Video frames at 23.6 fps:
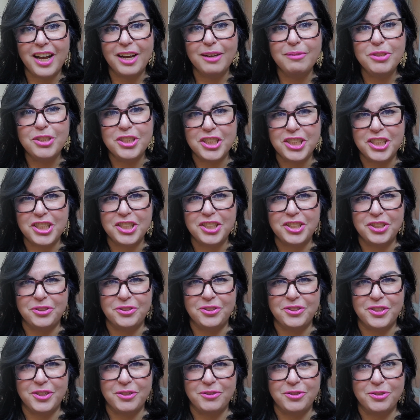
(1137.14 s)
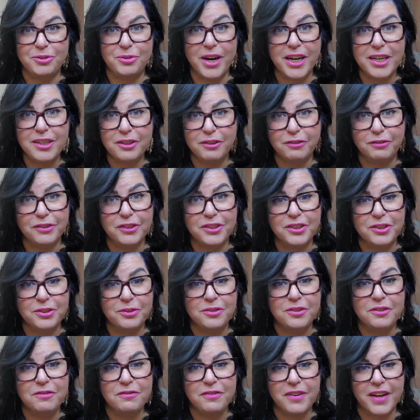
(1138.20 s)
I'm Gigi Giusto, Director for
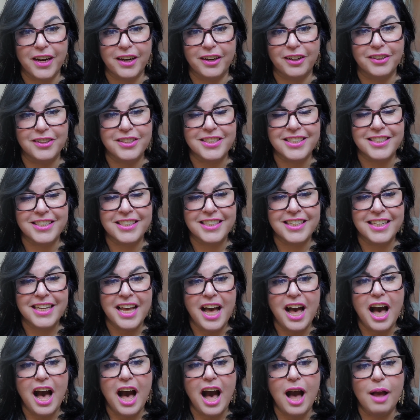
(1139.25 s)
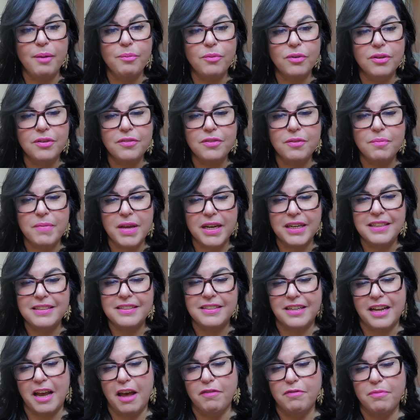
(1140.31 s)
Student Affairs. I'm one of the many
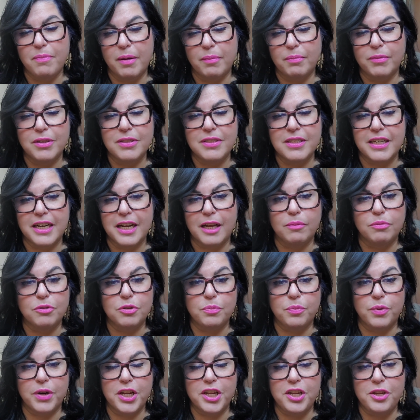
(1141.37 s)
staff members that help to bring